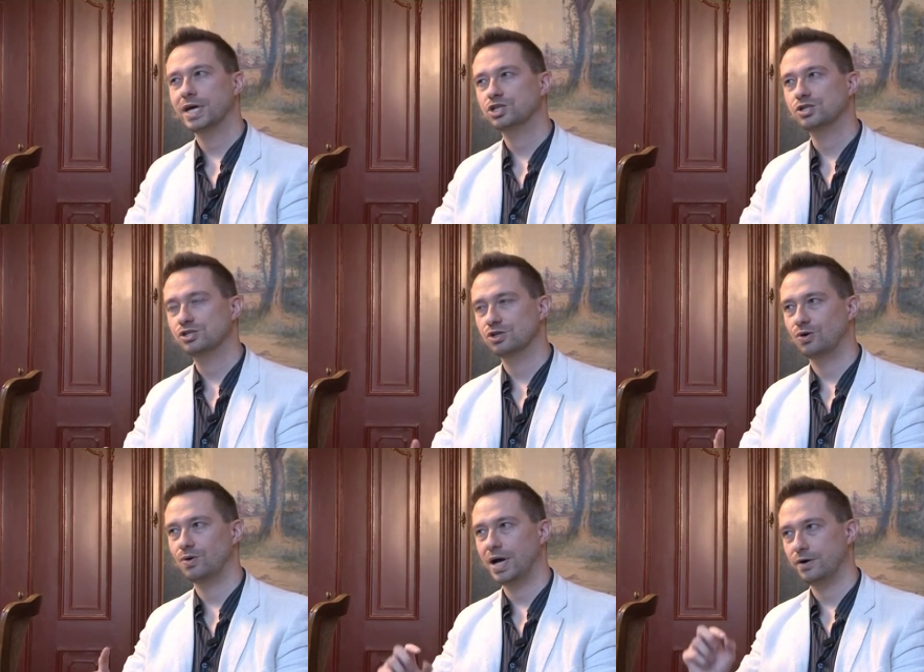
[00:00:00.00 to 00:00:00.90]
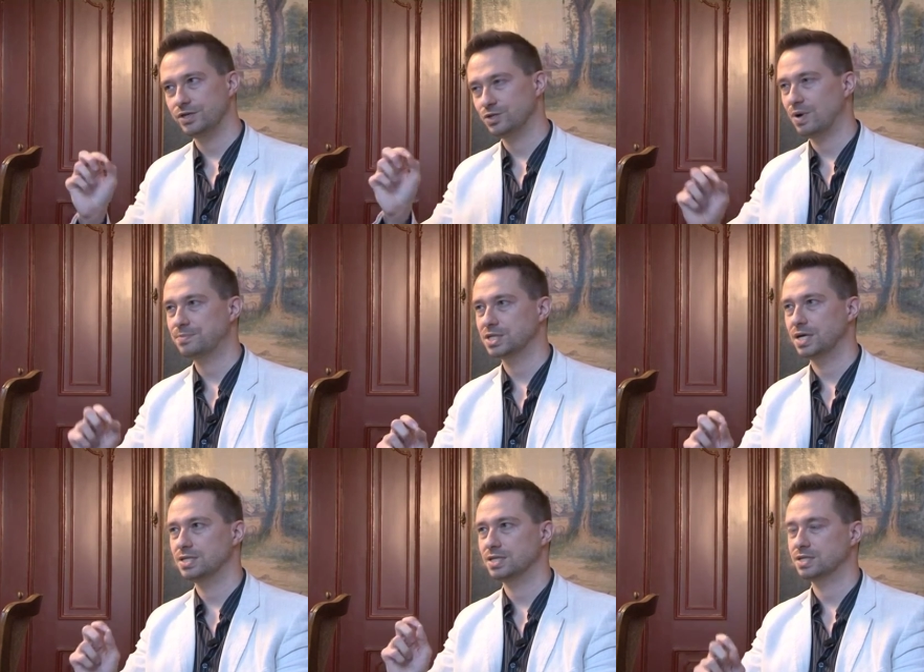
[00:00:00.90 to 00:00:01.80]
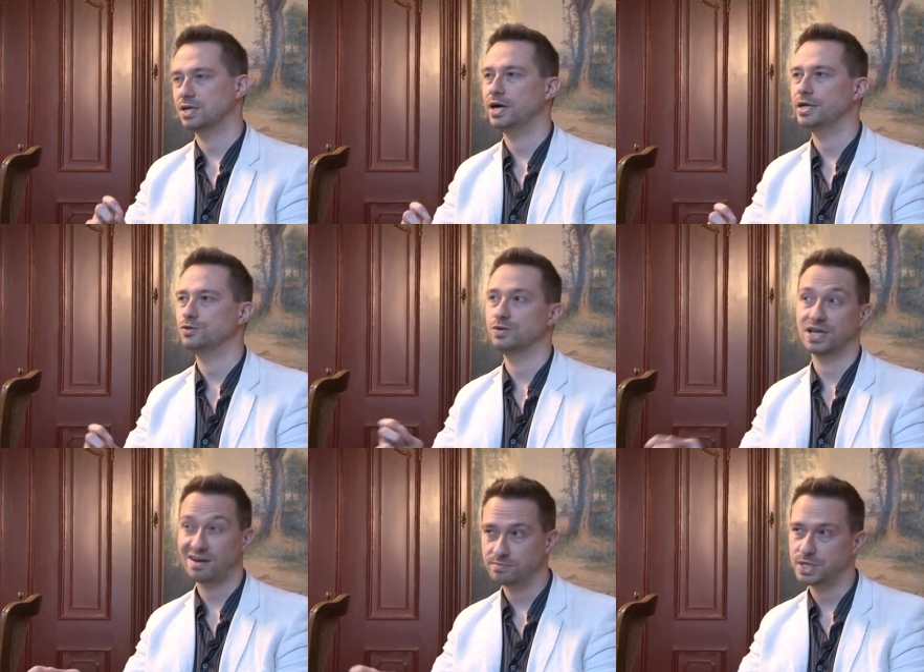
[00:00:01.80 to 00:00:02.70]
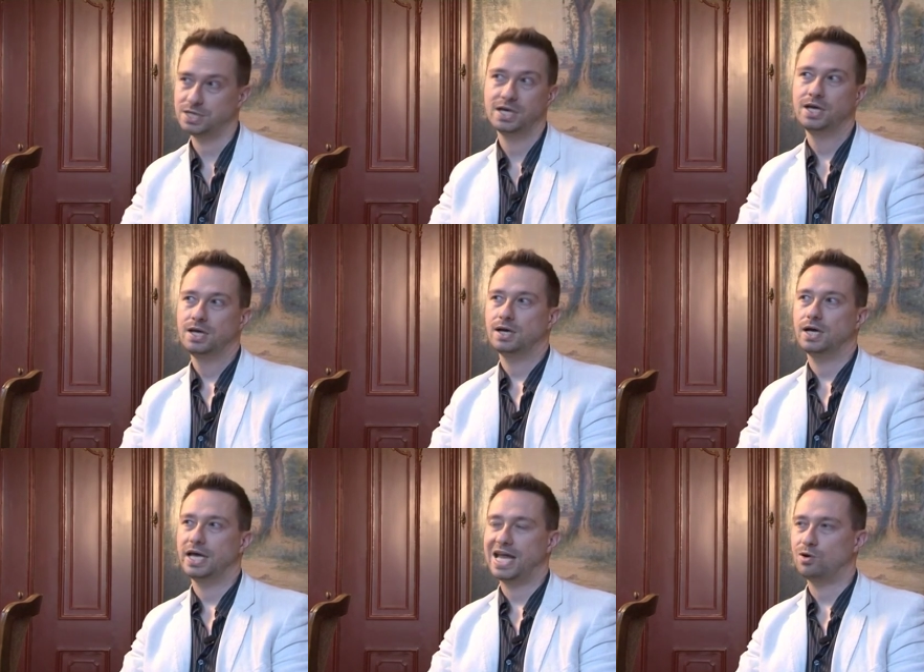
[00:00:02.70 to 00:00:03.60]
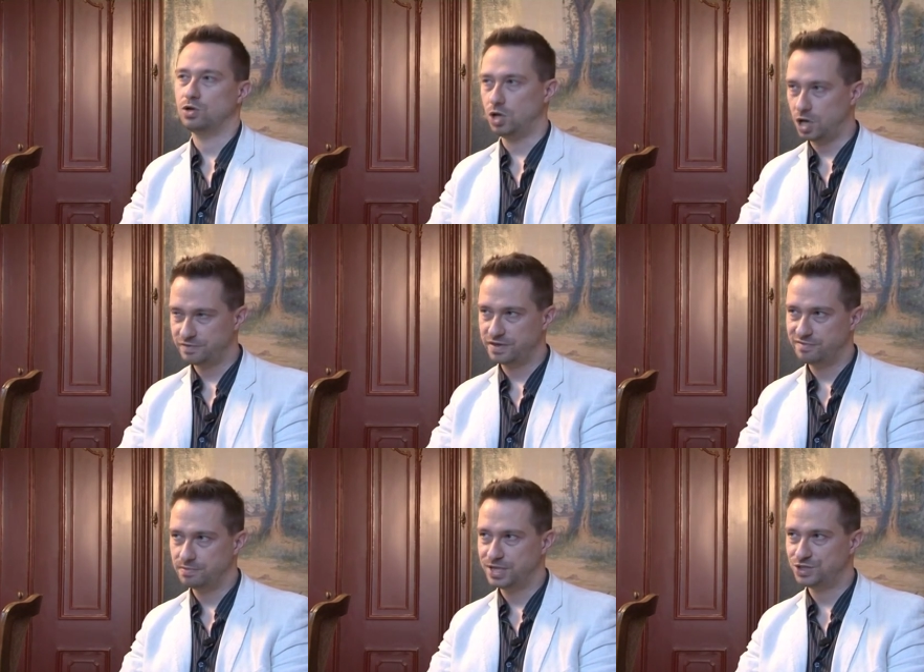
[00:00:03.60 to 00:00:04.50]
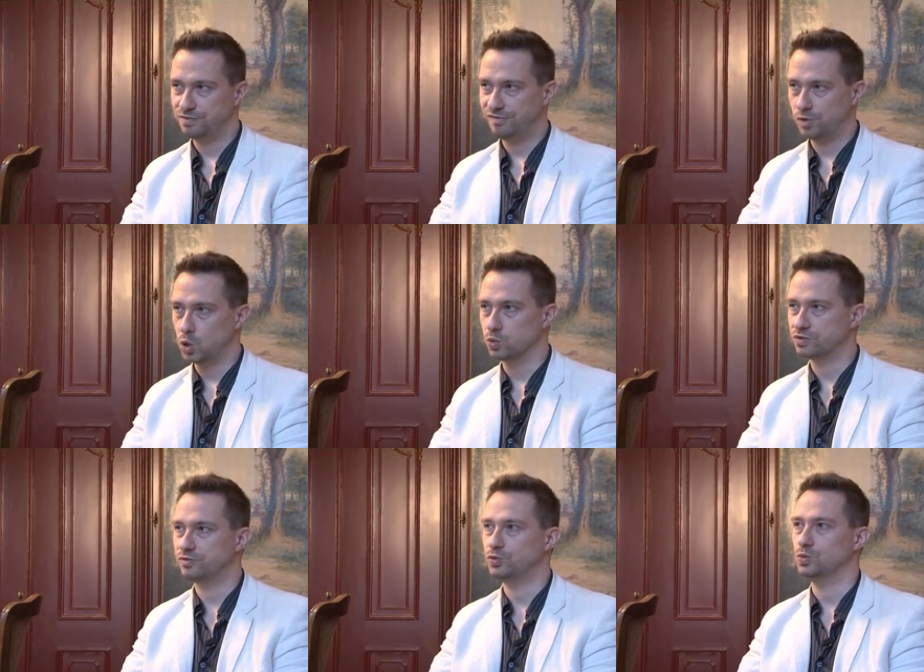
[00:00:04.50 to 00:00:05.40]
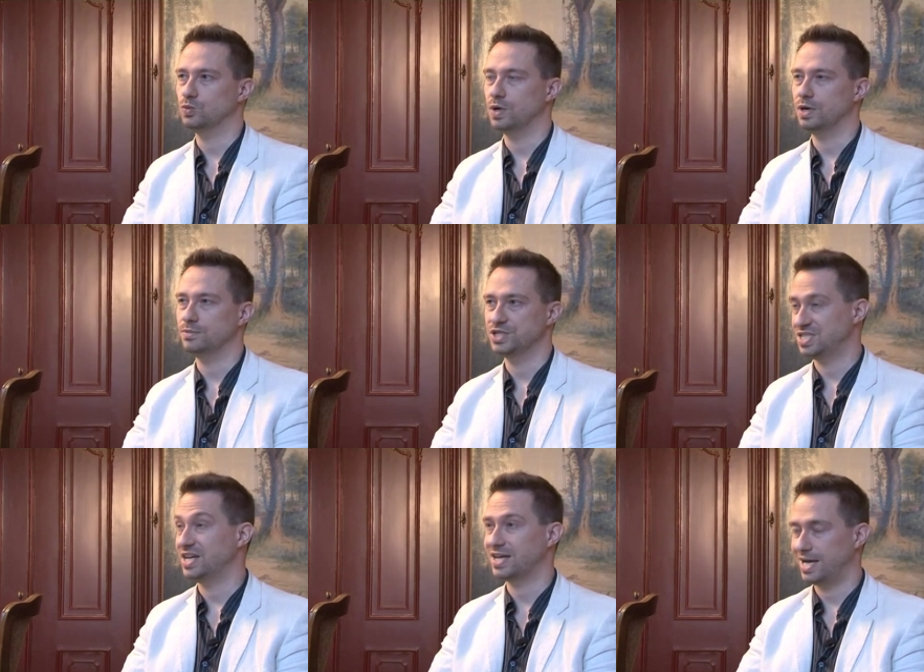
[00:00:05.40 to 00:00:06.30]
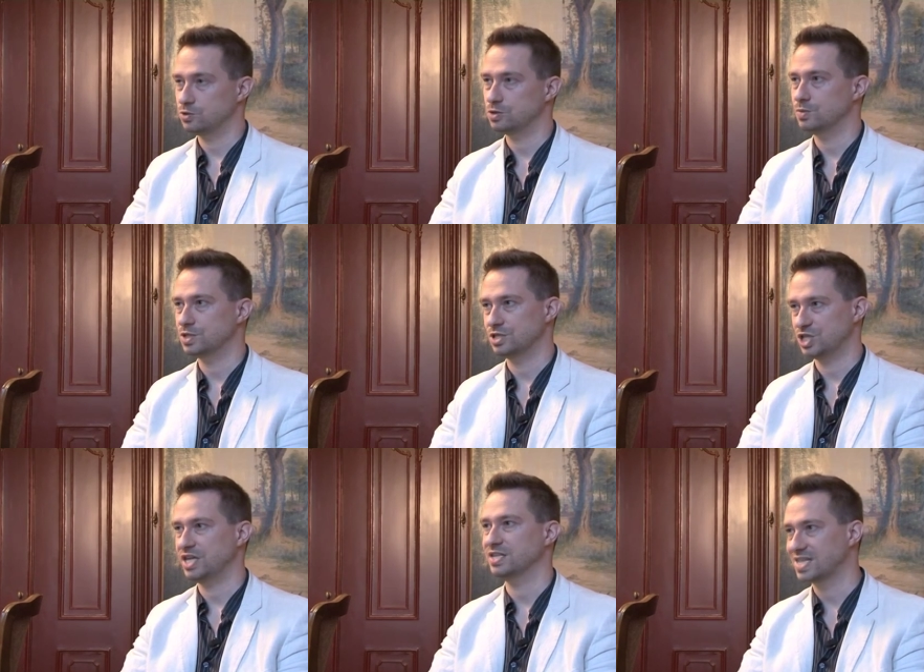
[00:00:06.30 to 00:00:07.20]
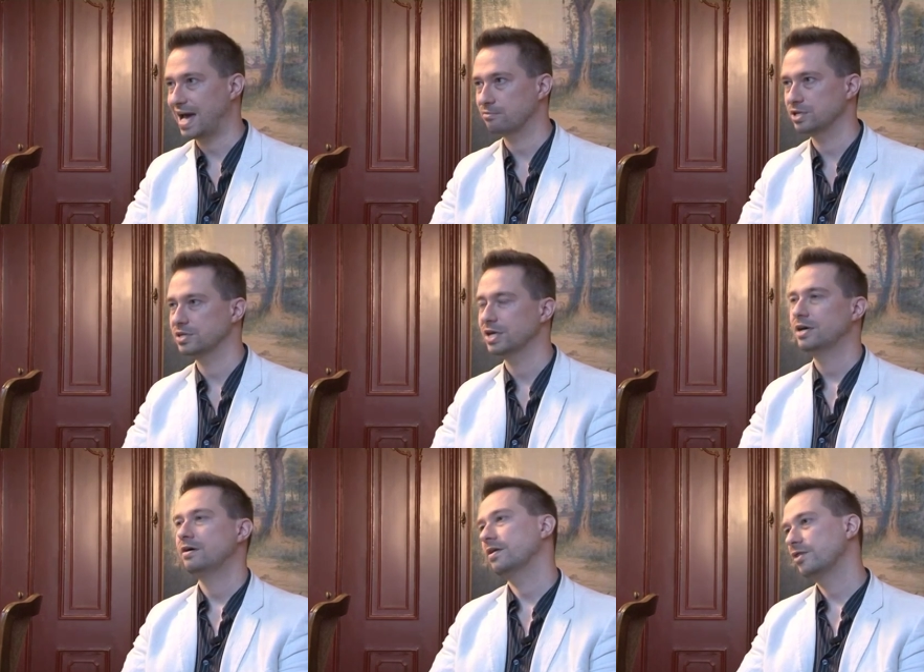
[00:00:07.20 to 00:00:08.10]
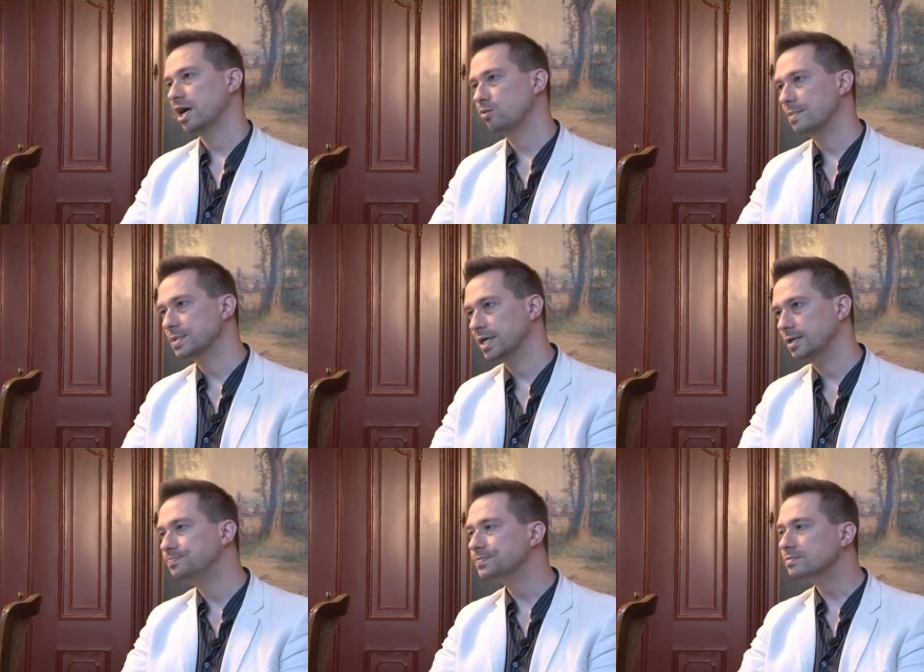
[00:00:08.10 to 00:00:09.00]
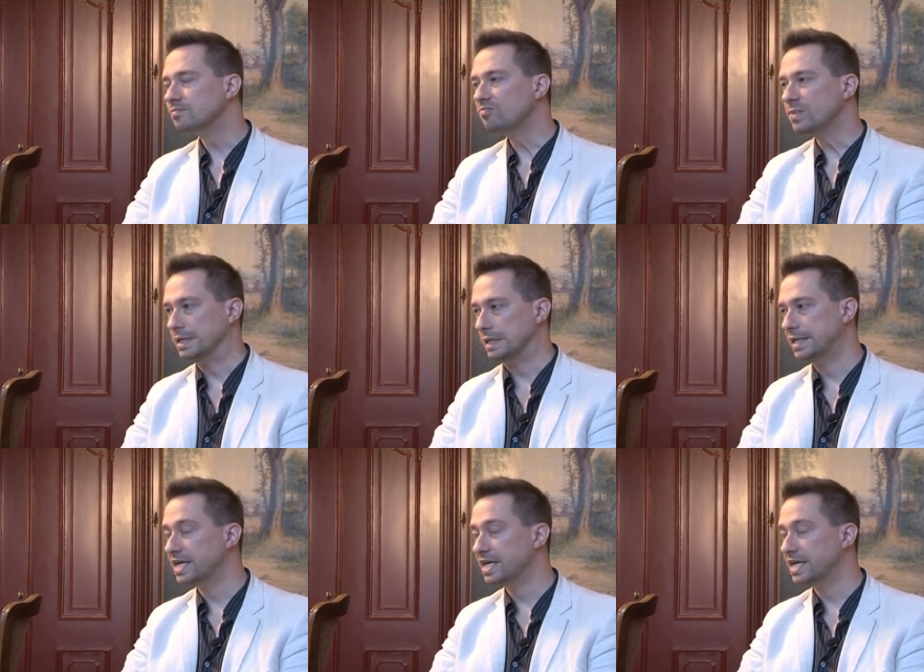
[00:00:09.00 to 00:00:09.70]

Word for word: actually show how these websites are tied to the government. Uh, and how a lot of the information flows through um, the State Council, which is China's cabinet, and their website. Uh, and